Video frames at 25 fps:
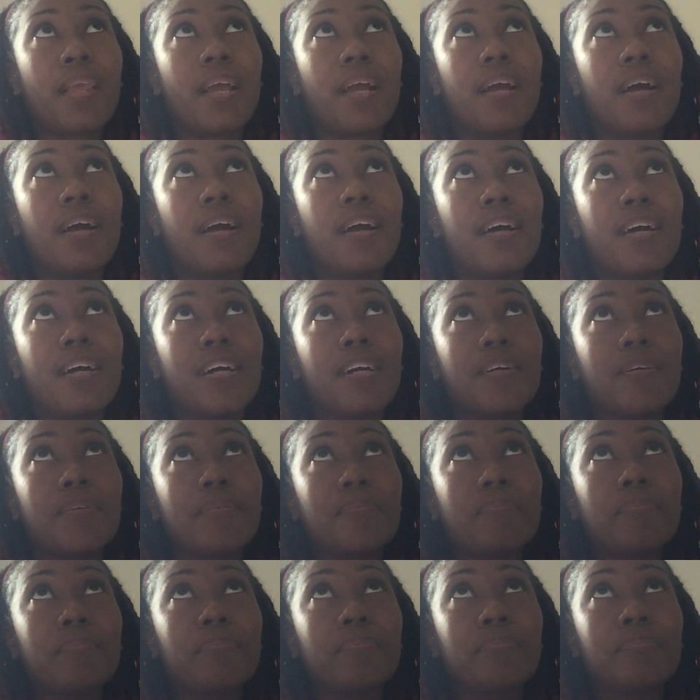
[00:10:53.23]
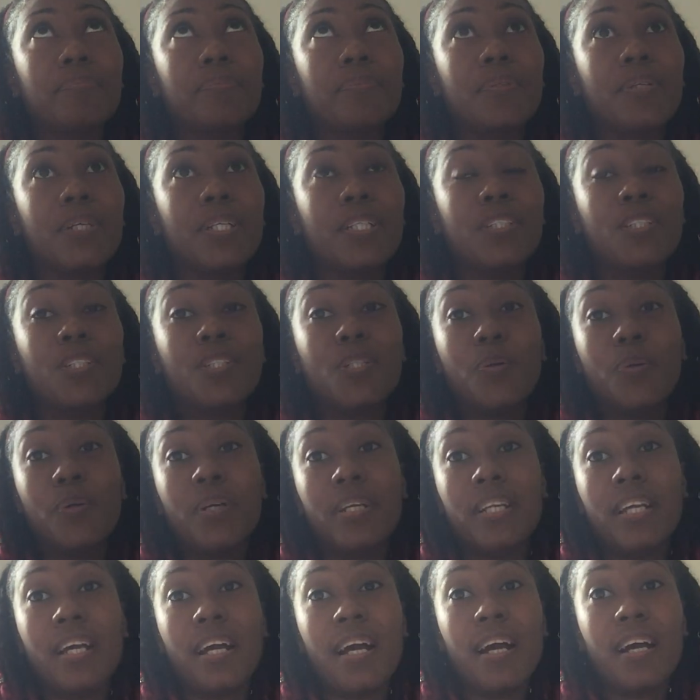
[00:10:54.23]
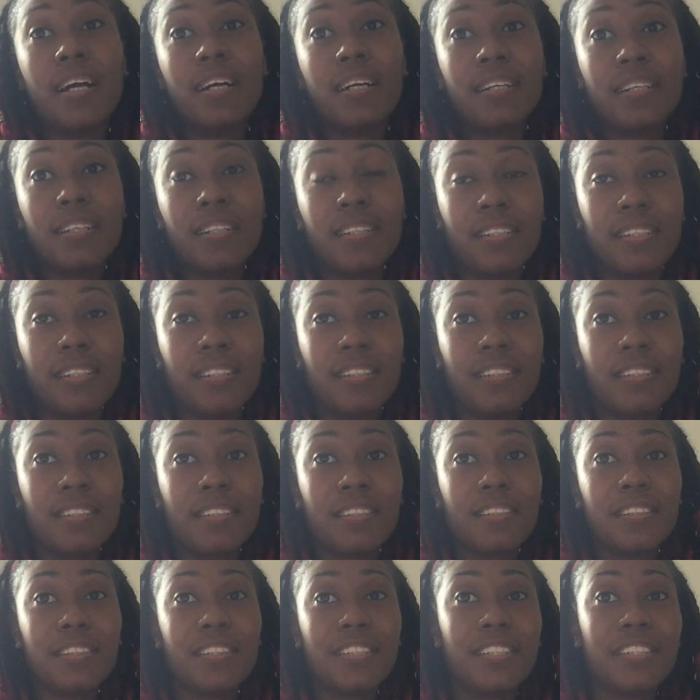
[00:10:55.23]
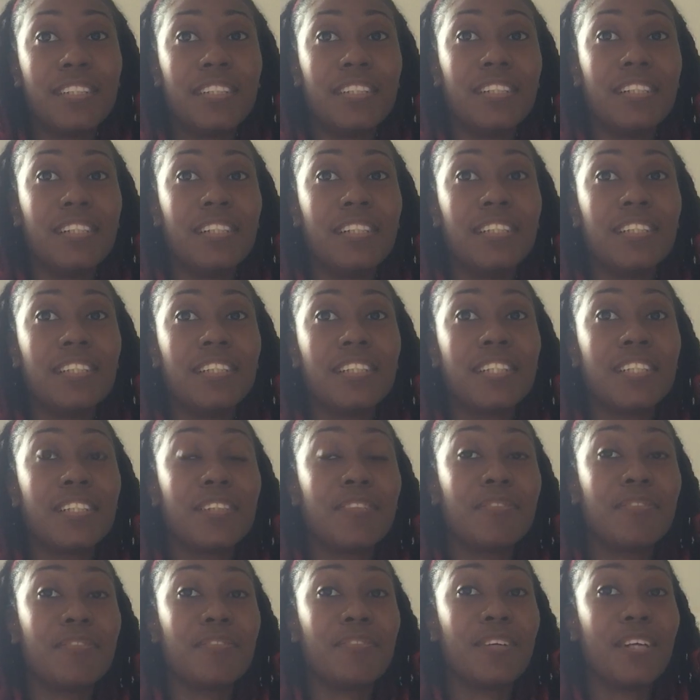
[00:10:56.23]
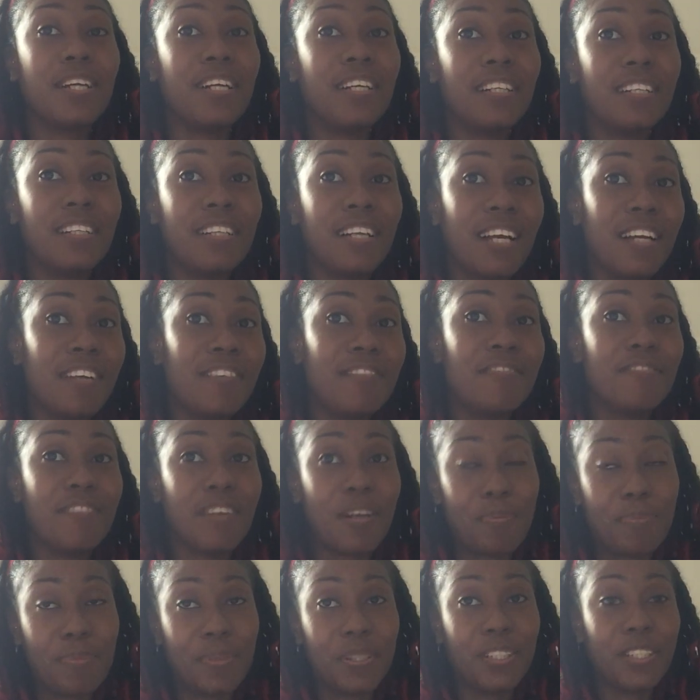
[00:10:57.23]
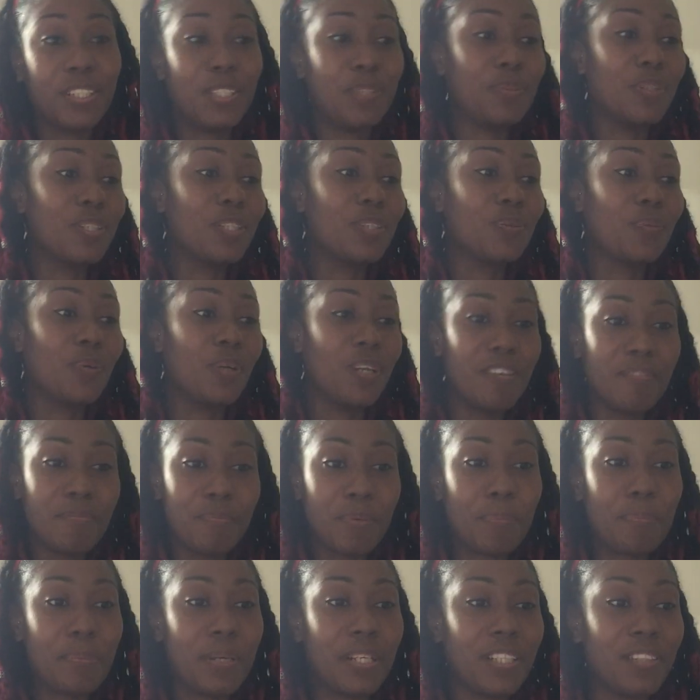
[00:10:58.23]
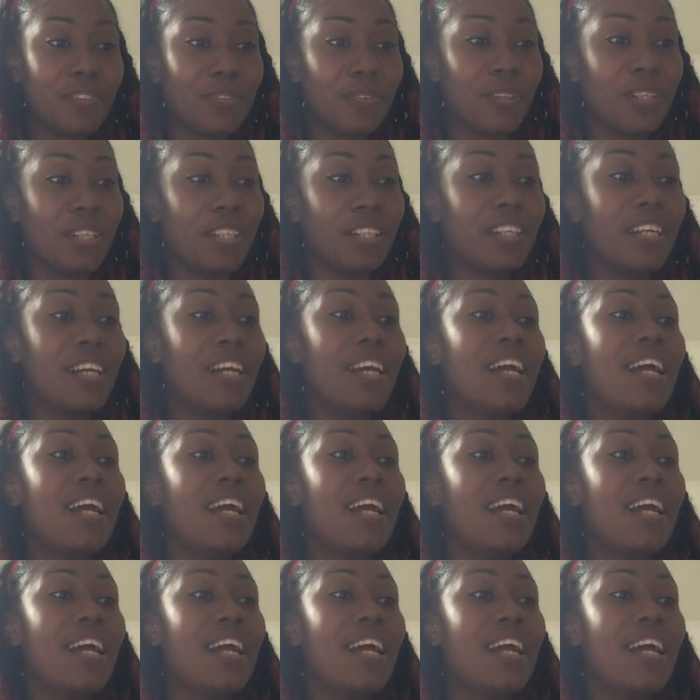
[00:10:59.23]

Um, Johnny Anglin, she's friend and family. She was one of my best friend.